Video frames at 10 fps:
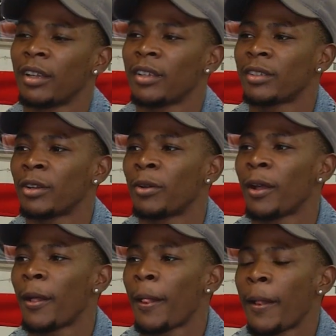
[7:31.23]
So,
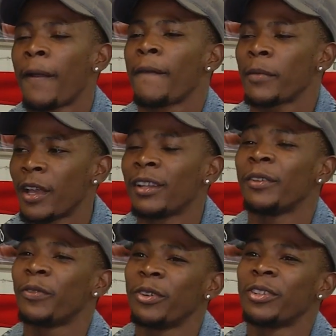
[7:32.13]
y'all
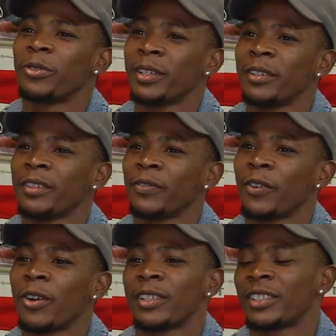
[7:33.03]
in for a treat as
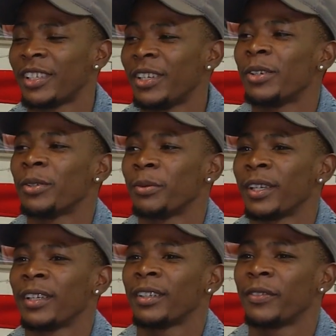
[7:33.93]
far as skills,
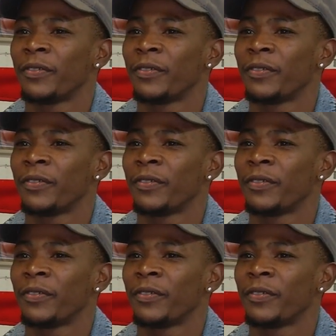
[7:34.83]
man.